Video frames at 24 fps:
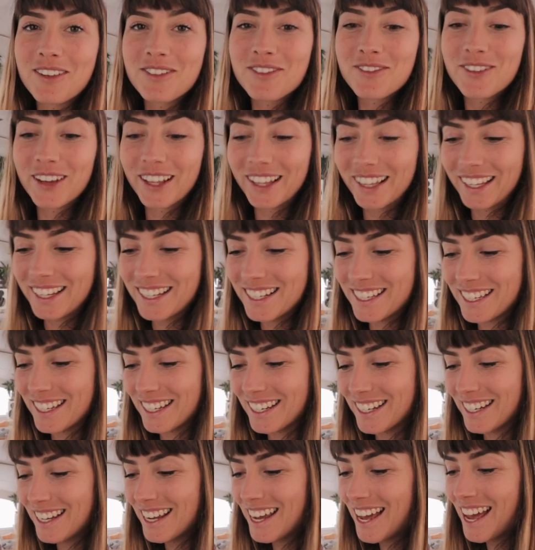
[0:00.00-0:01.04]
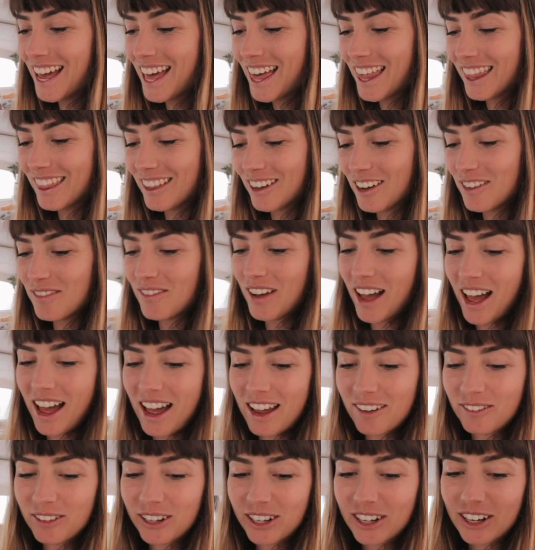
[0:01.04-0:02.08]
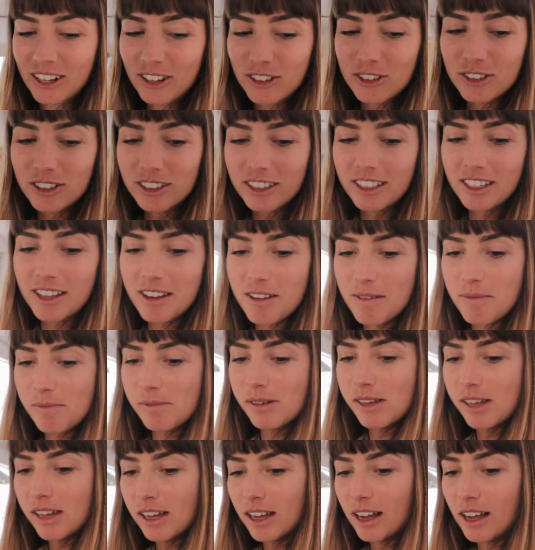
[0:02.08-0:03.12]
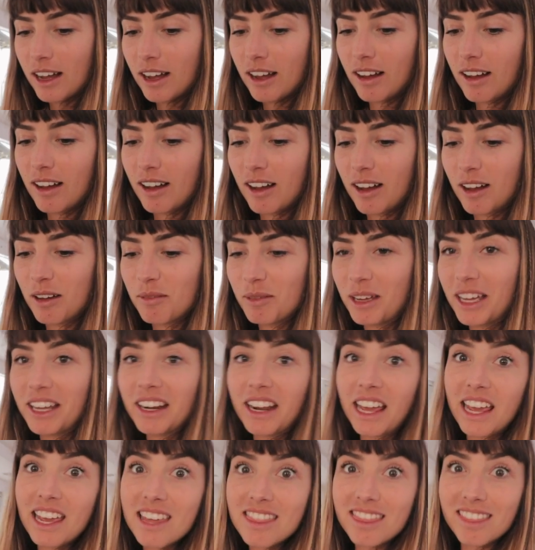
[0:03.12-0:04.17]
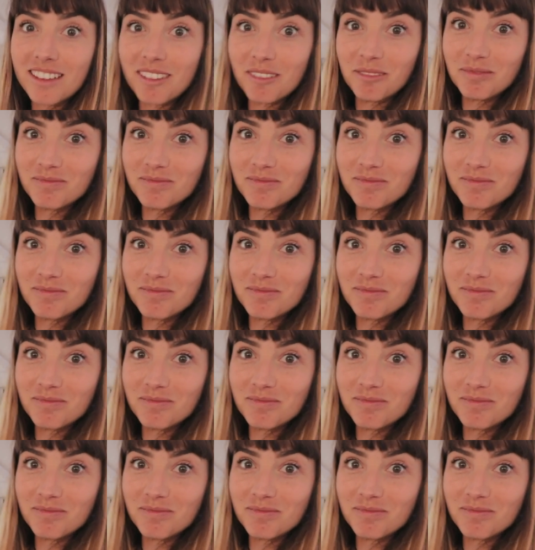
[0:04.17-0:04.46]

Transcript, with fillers: filleted them and we're going to cook them um, and eat them.